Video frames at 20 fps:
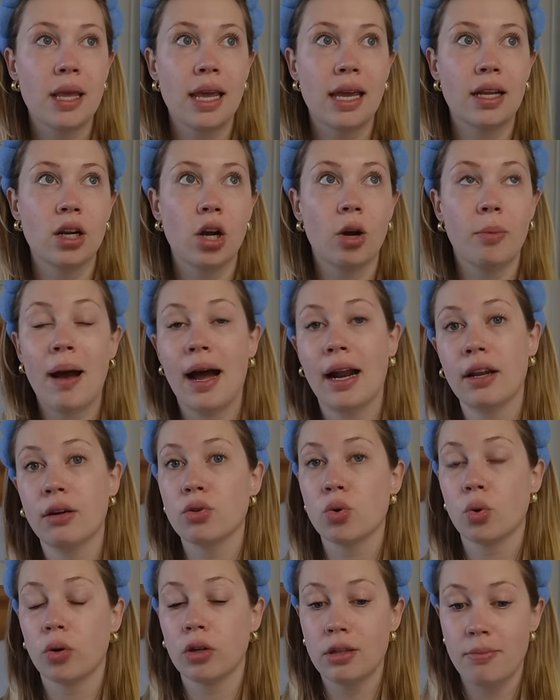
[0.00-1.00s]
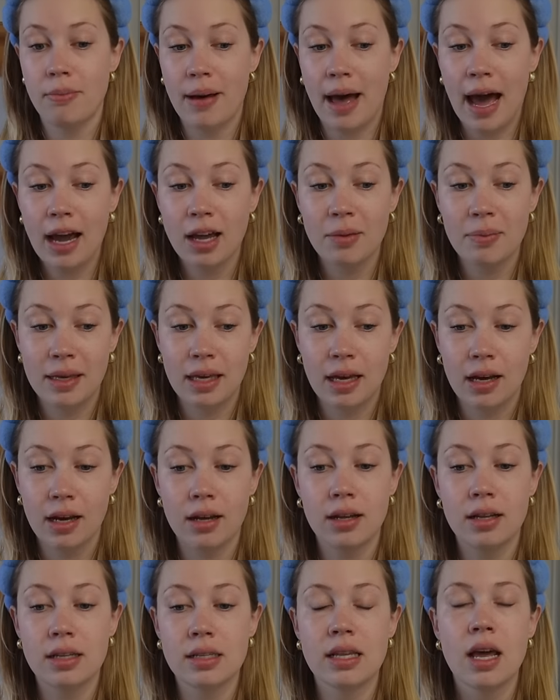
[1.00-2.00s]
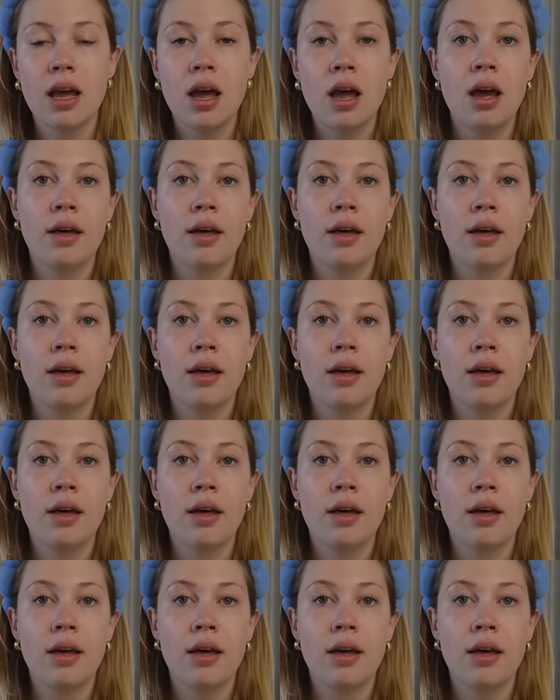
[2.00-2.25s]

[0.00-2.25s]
and our patio door in the back because